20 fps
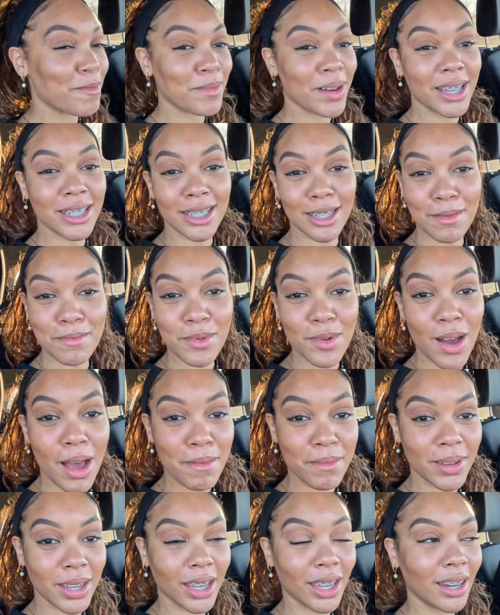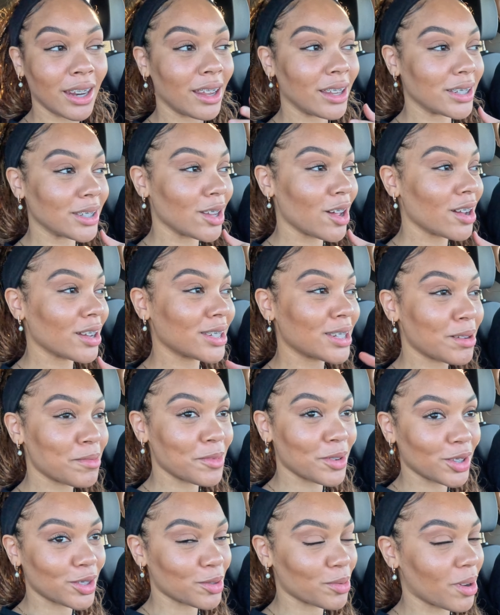And by simple, I mean as long as
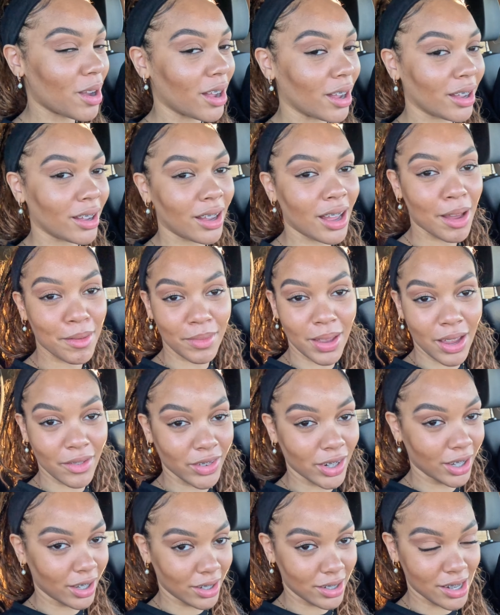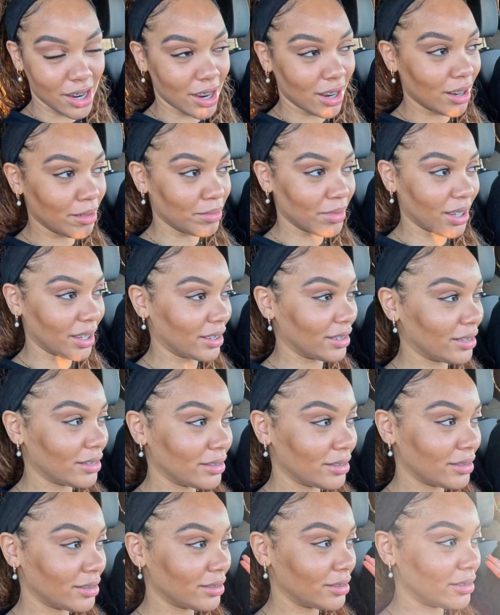I'm with Tuakah, I'm having a good time. Like,
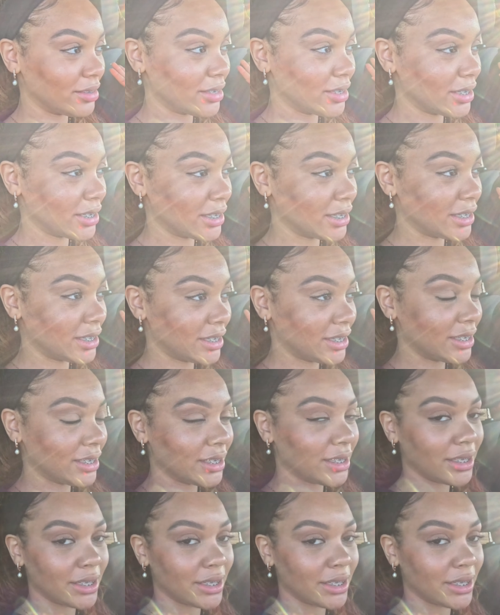Cause I'm dope.